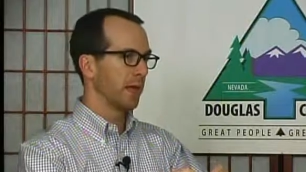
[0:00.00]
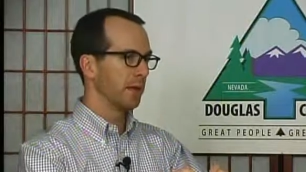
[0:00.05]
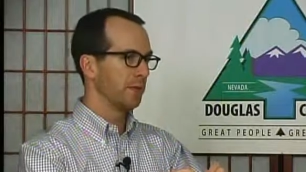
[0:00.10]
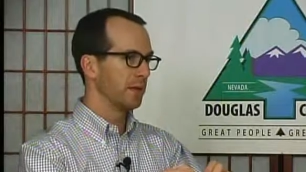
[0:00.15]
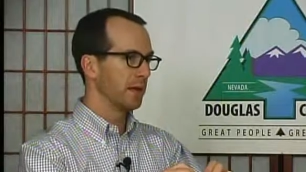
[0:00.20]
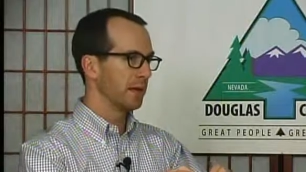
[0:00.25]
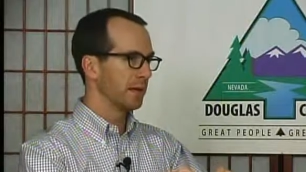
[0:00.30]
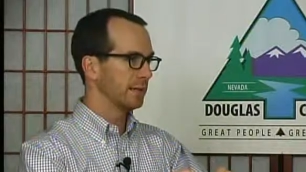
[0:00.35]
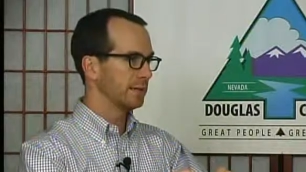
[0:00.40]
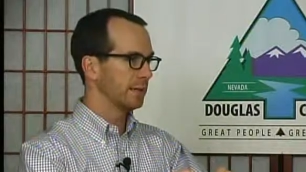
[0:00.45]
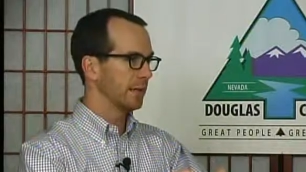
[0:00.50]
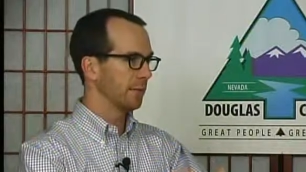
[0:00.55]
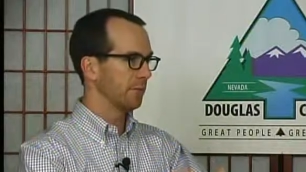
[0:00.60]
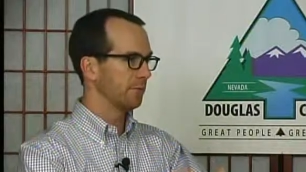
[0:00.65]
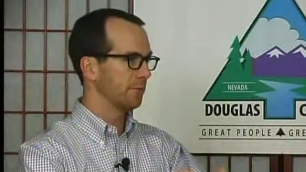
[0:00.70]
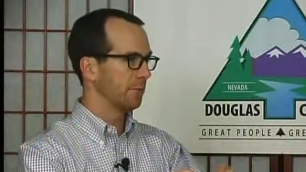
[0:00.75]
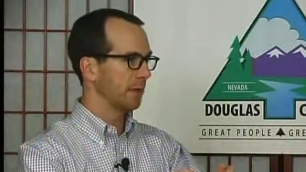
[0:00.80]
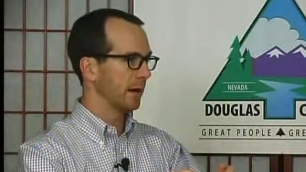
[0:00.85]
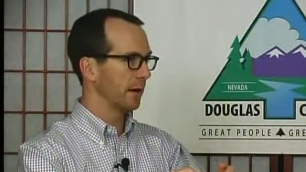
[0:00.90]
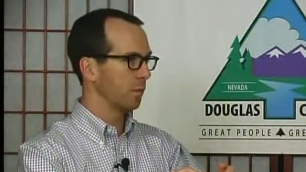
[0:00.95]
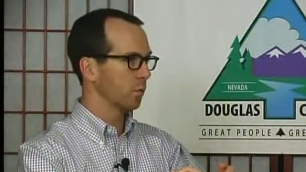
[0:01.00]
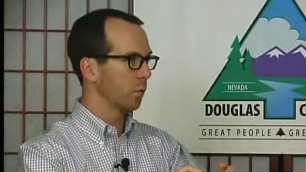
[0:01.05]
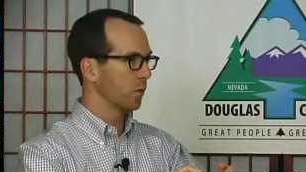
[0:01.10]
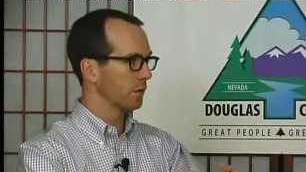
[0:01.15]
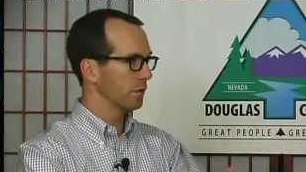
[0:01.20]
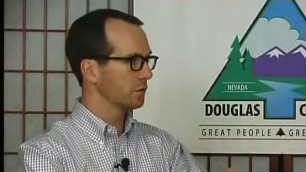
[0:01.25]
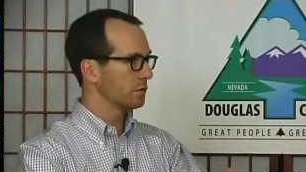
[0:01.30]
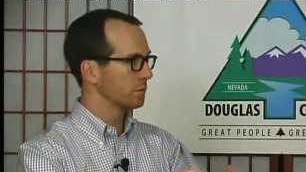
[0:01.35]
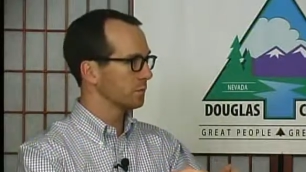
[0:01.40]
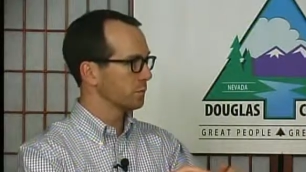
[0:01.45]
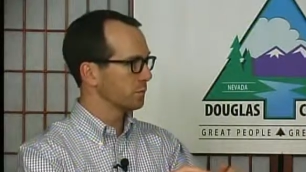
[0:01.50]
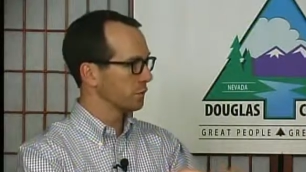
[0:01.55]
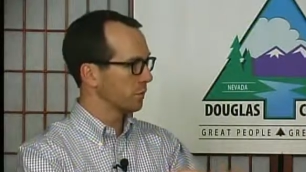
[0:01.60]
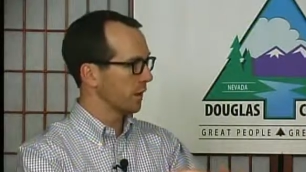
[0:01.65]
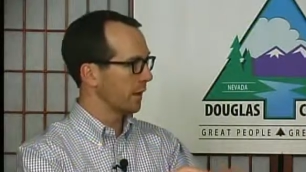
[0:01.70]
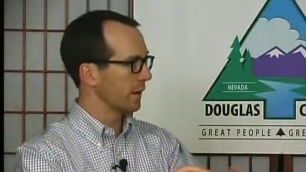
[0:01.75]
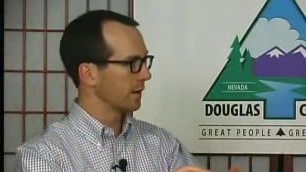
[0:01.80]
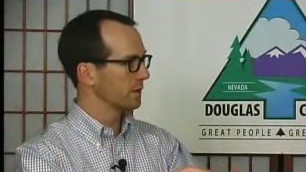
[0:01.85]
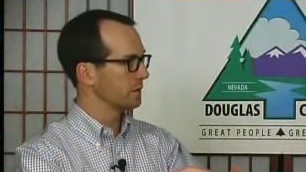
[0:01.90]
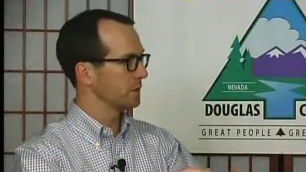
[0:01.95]
and then identify what are some
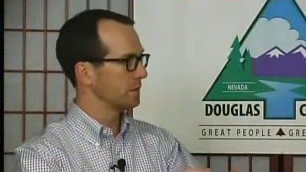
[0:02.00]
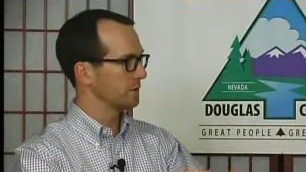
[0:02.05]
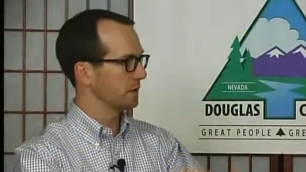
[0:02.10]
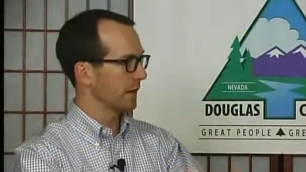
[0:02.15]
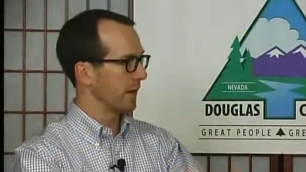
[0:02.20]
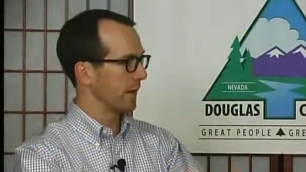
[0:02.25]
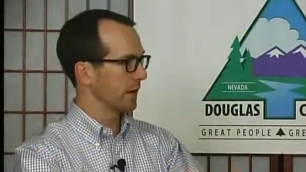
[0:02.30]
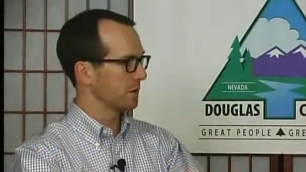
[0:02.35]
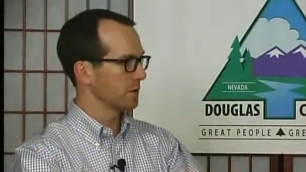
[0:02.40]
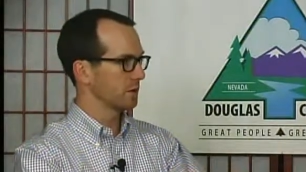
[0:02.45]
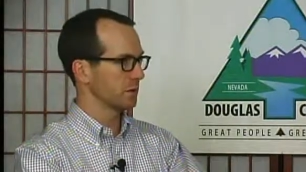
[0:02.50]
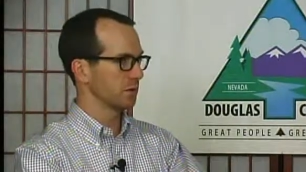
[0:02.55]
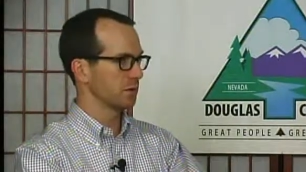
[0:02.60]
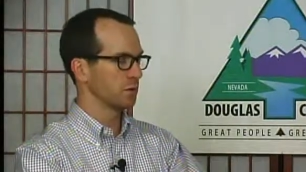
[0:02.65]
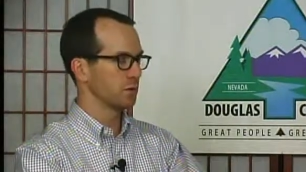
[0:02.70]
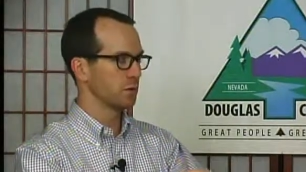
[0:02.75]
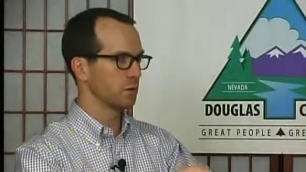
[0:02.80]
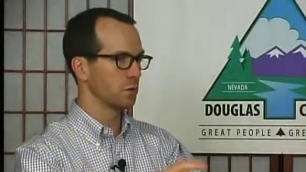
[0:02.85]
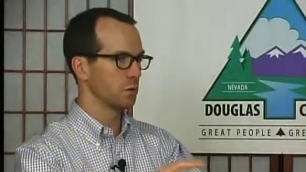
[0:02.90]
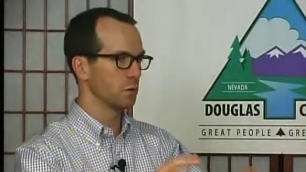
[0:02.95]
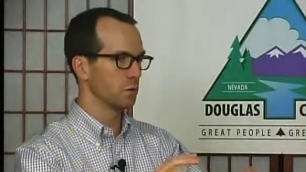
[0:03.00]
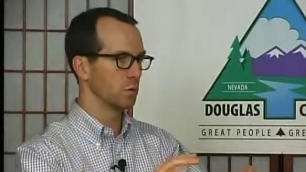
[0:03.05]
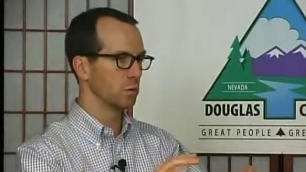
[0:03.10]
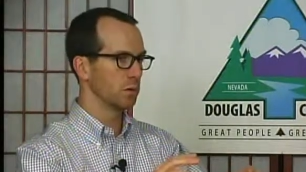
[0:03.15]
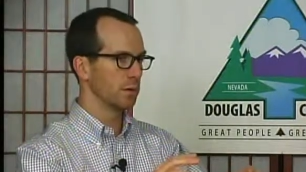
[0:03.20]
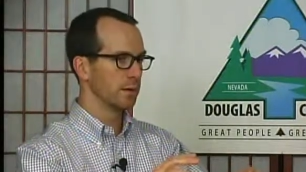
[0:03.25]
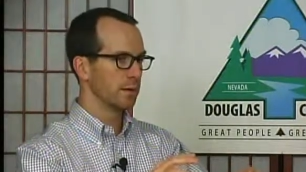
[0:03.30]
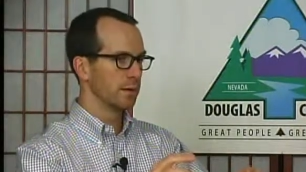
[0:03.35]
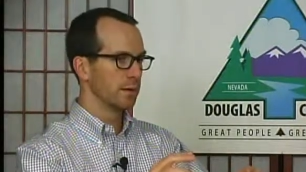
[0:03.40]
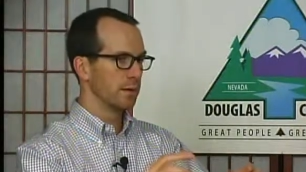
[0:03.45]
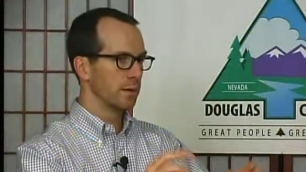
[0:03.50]
strategies and actions to